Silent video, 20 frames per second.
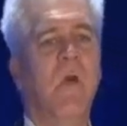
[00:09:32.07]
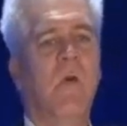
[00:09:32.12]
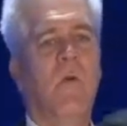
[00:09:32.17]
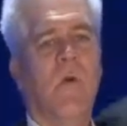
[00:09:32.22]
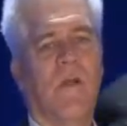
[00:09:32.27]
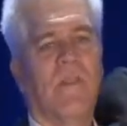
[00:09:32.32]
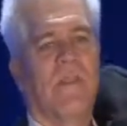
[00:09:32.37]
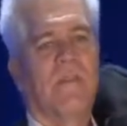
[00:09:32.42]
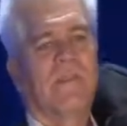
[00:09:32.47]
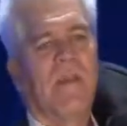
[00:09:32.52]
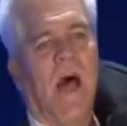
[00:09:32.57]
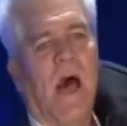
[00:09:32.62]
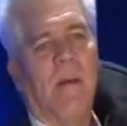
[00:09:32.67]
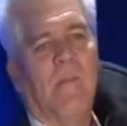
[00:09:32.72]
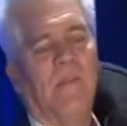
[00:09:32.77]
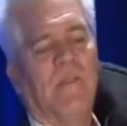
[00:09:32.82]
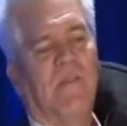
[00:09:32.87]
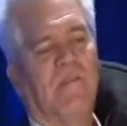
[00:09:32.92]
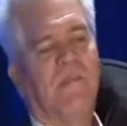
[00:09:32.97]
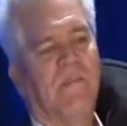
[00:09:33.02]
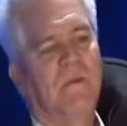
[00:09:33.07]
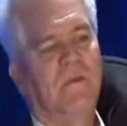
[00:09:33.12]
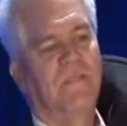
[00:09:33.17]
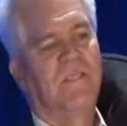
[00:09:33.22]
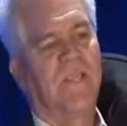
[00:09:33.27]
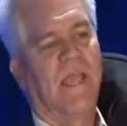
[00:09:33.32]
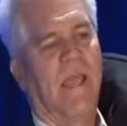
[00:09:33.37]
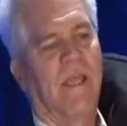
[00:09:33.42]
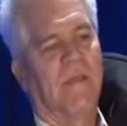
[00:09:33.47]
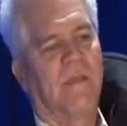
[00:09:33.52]
who are the top of the food
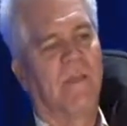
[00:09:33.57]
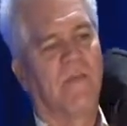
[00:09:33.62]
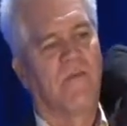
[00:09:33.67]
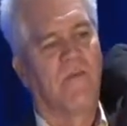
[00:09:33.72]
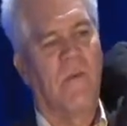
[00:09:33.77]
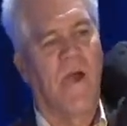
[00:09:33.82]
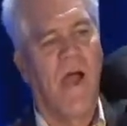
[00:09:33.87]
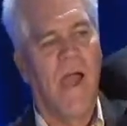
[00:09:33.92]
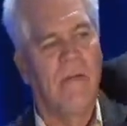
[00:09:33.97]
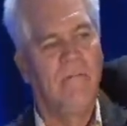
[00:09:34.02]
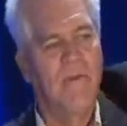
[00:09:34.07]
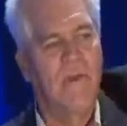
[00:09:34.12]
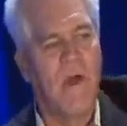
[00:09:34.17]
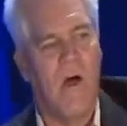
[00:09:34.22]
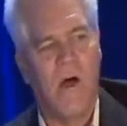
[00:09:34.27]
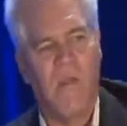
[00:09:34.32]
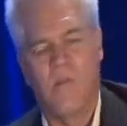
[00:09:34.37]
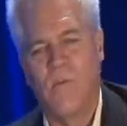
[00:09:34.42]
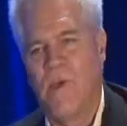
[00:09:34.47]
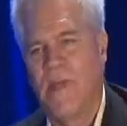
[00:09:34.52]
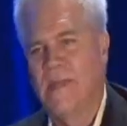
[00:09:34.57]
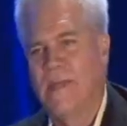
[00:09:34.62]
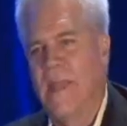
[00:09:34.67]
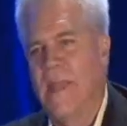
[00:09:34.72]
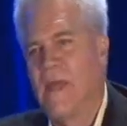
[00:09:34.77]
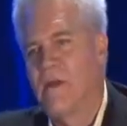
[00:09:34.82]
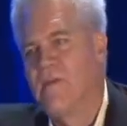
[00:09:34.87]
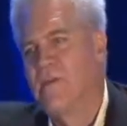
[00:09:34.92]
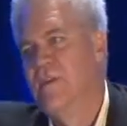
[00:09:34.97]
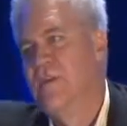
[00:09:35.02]
chain that drive it all the way
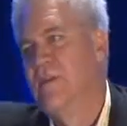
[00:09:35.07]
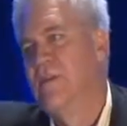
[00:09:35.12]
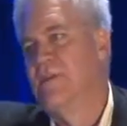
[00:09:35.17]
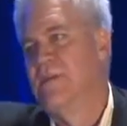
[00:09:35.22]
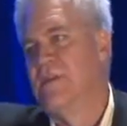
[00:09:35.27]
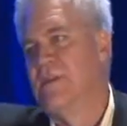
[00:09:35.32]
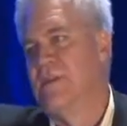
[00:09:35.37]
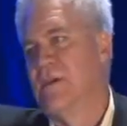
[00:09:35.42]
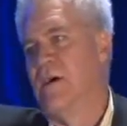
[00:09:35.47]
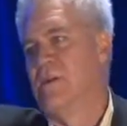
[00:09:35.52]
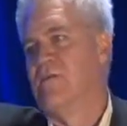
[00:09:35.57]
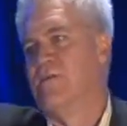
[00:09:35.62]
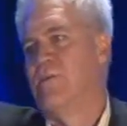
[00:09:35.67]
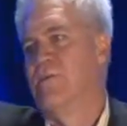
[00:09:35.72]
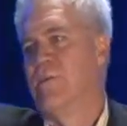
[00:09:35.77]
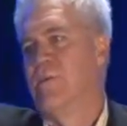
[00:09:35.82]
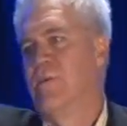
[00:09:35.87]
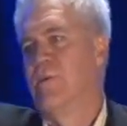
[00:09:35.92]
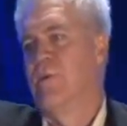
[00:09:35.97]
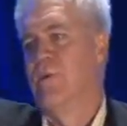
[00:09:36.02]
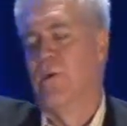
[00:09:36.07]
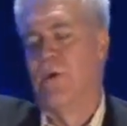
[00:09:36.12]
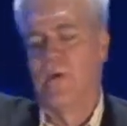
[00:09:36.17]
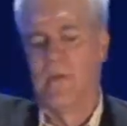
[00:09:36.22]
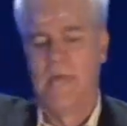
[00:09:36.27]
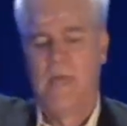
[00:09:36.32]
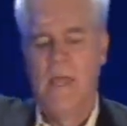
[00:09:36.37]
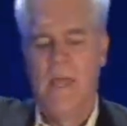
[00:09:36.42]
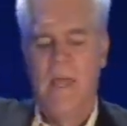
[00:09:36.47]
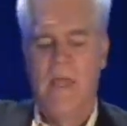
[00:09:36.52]
down to you as an
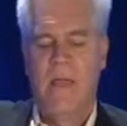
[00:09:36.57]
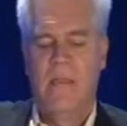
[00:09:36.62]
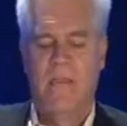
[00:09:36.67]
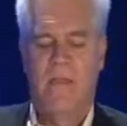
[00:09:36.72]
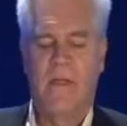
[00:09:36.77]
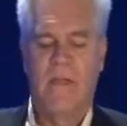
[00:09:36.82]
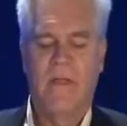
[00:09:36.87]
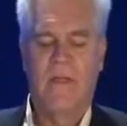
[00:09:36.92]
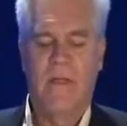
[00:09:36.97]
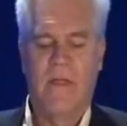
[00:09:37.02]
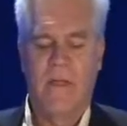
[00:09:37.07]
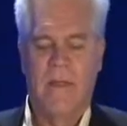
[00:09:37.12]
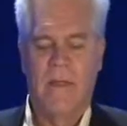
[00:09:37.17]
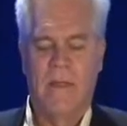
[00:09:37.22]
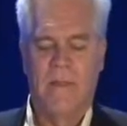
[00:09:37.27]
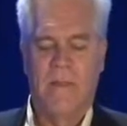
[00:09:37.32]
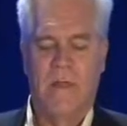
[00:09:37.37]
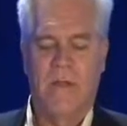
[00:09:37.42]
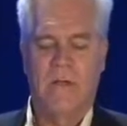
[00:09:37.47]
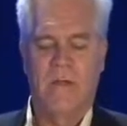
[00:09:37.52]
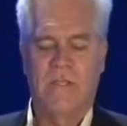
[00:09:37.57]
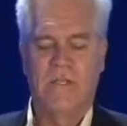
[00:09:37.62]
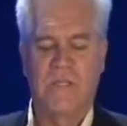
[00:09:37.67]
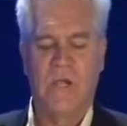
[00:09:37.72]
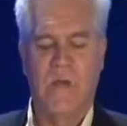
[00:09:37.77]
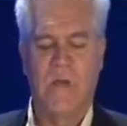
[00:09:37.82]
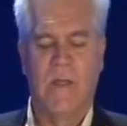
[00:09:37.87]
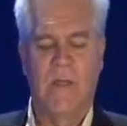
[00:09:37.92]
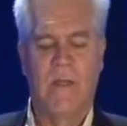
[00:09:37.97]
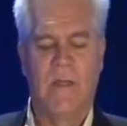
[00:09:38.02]
entrepreneur. They're
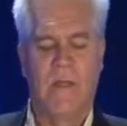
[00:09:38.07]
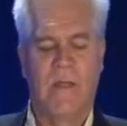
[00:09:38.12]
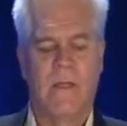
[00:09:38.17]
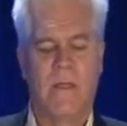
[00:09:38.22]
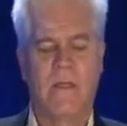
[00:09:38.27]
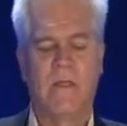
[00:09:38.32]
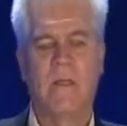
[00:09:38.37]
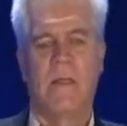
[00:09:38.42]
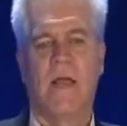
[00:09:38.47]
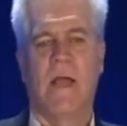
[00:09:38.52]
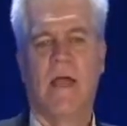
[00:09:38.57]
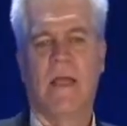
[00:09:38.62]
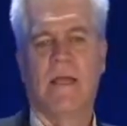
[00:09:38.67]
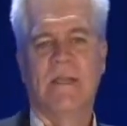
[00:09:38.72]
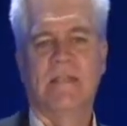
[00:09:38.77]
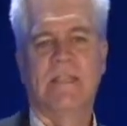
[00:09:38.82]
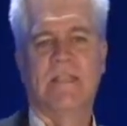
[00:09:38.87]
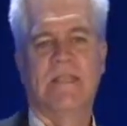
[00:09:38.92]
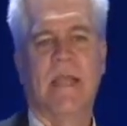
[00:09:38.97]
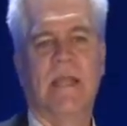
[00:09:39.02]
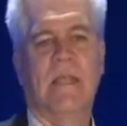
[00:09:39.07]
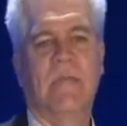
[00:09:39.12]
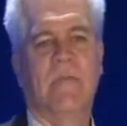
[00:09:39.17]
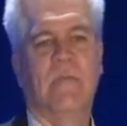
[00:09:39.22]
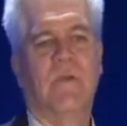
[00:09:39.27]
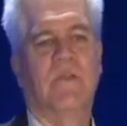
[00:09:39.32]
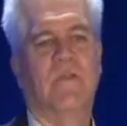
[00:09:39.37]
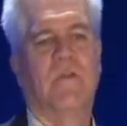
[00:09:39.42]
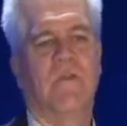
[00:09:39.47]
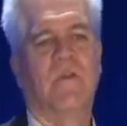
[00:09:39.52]
showing a steady
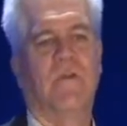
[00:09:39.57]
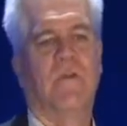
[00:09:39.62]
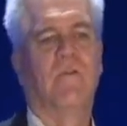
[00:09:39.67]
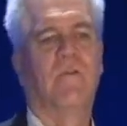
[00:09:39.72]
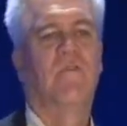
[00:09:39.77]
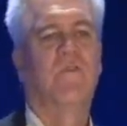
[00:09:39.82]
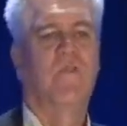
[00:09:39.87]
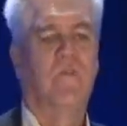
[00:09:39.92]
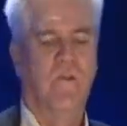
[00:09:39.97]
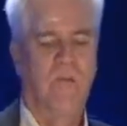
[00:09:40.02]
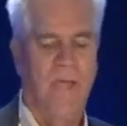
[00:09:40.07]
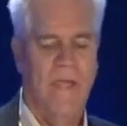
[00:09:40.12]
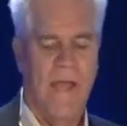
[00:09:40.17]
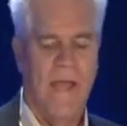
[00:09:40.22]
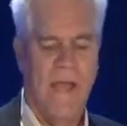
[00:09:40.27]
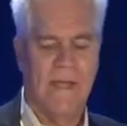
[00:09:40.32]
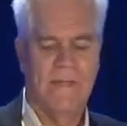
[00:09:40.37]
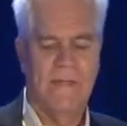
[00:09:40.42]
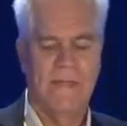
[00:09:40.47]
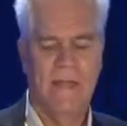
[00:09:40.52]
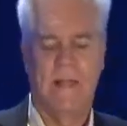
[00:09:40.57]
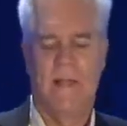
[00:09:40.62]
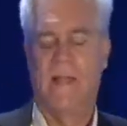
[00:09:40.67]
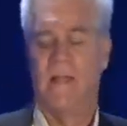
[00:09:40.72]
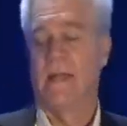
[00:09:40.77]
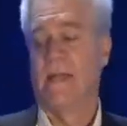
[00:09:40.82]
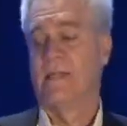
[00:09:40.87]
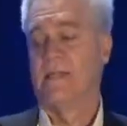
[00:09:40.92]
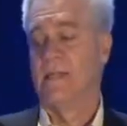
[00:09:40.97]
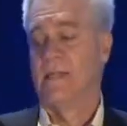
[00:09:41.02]
return to the asset
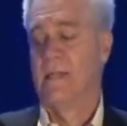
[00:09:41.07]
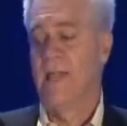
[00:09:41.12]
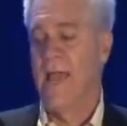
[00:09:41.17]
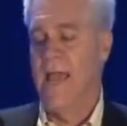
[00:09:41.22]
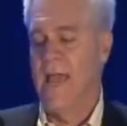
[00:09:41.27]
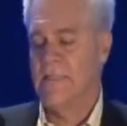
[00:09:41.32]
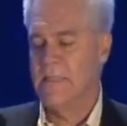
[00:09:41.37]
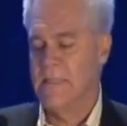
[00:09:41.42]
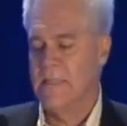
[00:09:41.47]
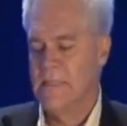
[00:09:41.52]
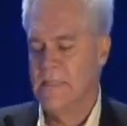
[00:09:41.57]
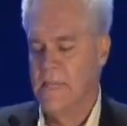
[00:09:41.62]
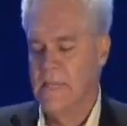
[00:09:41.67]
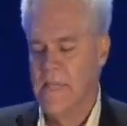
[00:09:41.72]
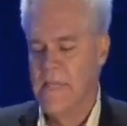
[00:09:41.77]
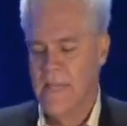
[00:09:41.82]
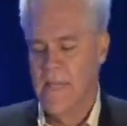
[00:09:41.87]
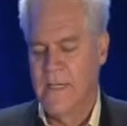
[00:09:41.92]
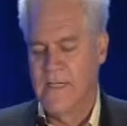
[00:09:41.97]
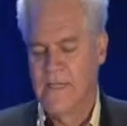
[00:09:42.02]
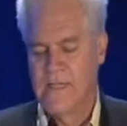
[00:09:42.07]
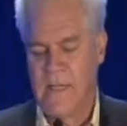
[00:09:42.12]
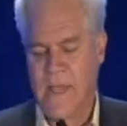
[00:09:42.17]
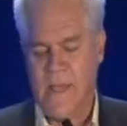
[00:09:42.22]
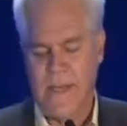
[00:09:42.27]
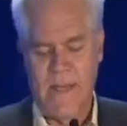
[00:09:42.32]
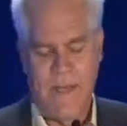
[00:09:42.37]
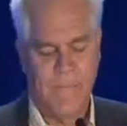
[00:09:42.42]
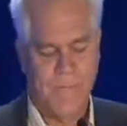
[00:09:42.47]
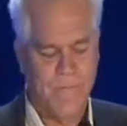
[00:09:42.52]
class, and that's
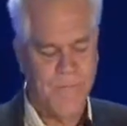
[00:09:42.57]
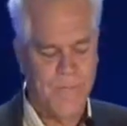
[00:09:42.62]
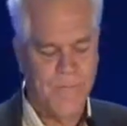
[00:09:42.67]
exciting.